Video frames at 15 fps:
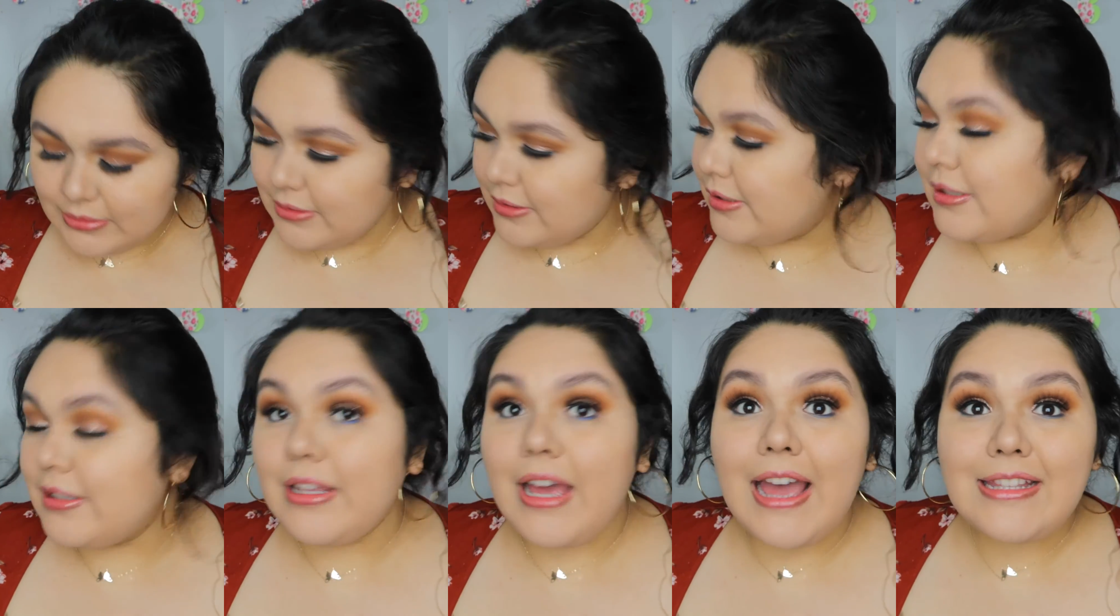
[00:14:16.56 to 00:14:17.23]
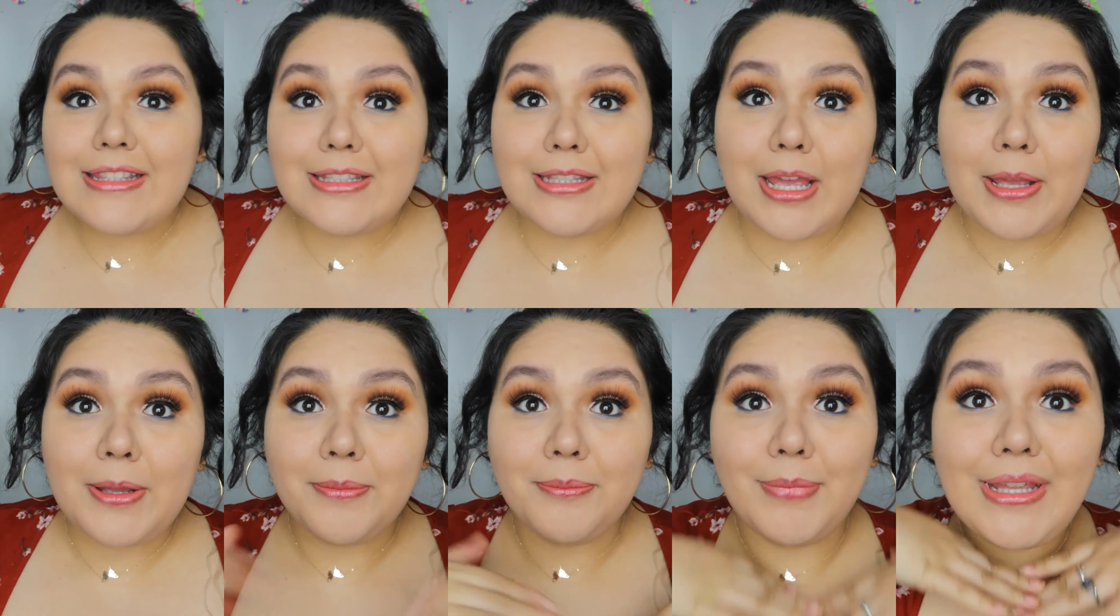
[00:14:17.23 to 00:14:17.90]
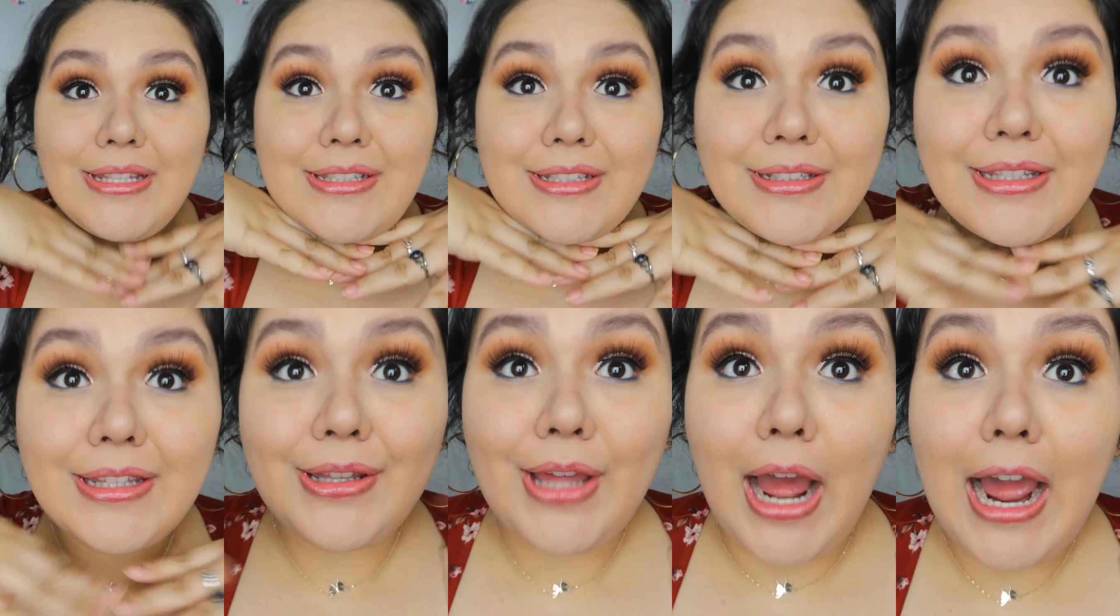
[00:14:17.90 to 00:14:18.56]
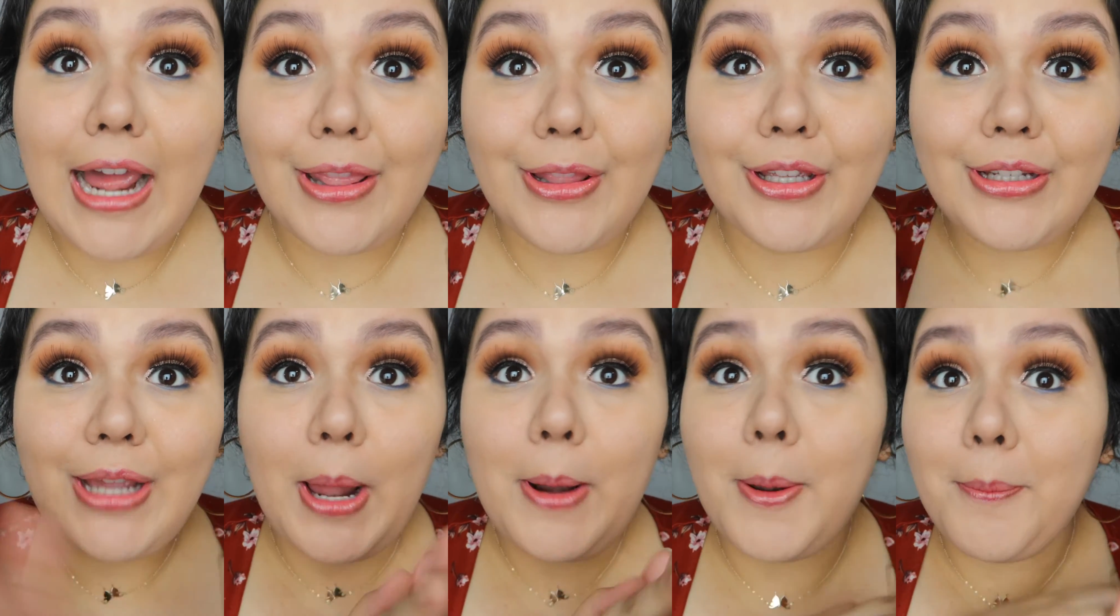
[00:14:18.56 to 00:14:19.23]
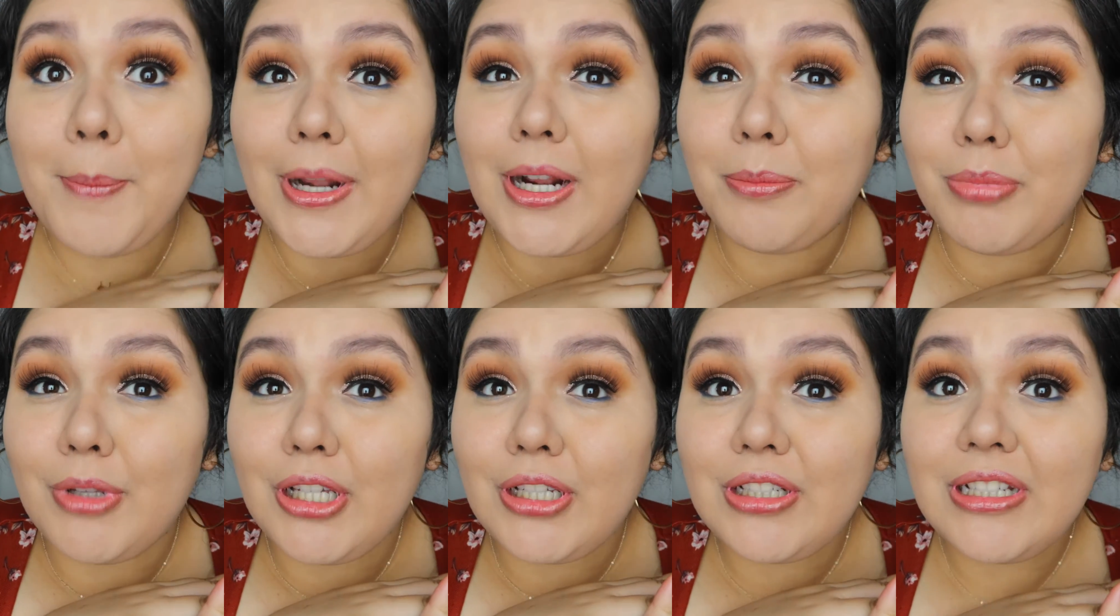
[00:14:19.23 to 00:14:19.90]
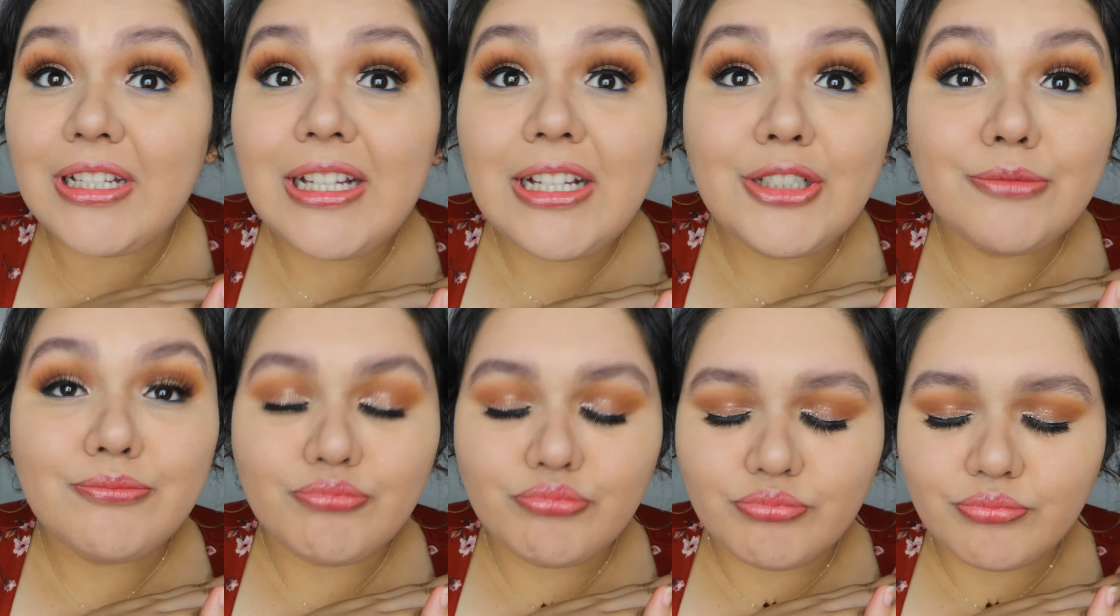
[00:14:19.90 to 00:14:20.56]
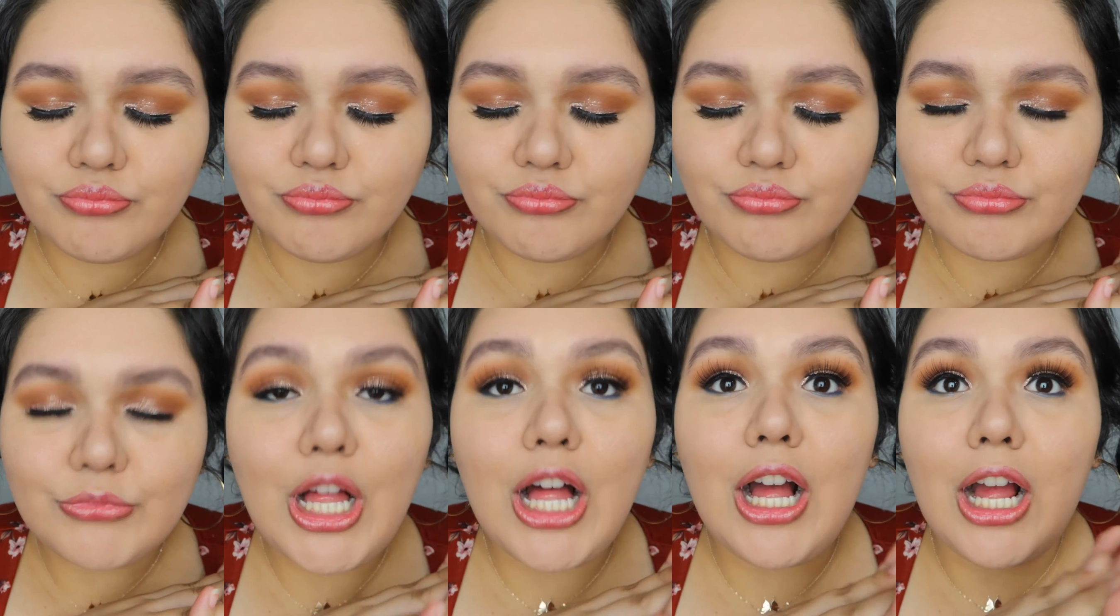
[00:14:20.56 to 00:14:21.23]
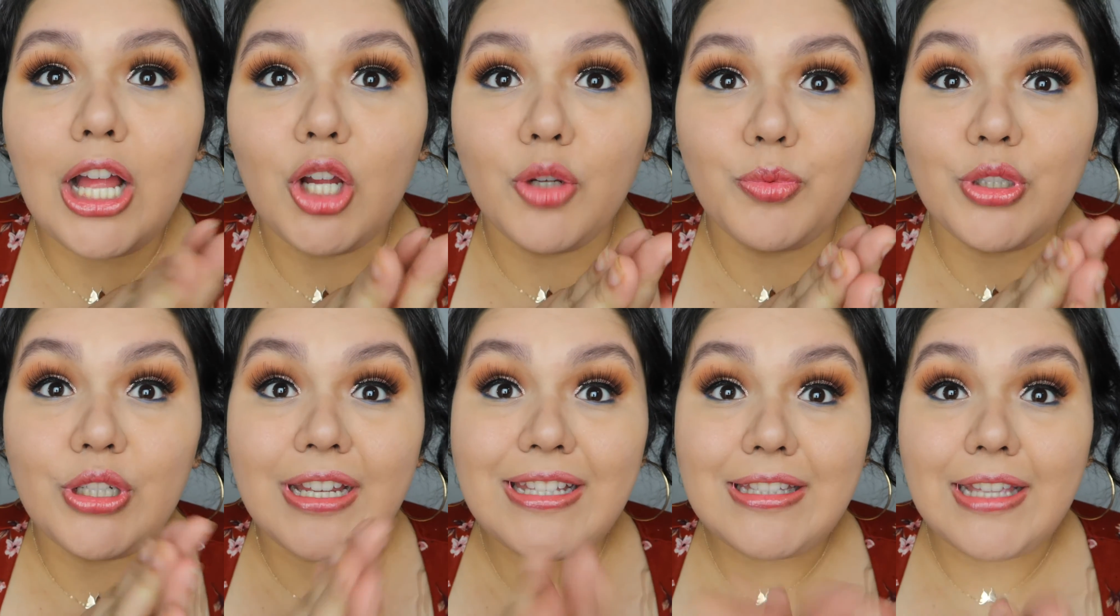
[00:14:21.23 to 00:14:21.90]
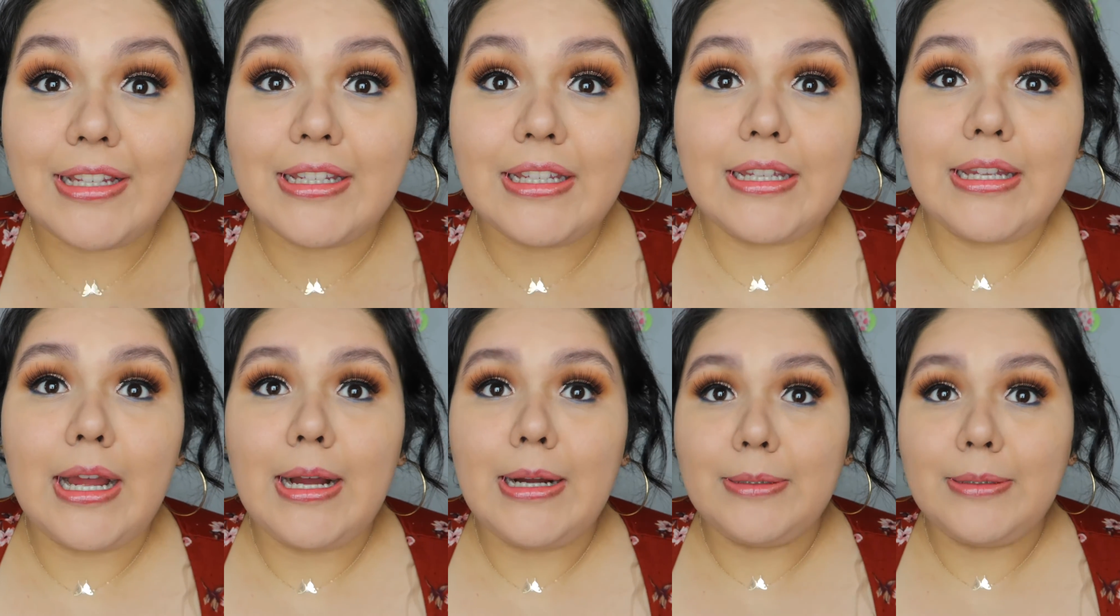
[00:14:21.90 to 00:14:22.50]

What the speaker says: So that's basically the eye look, the makeup look. I hope you guys like it.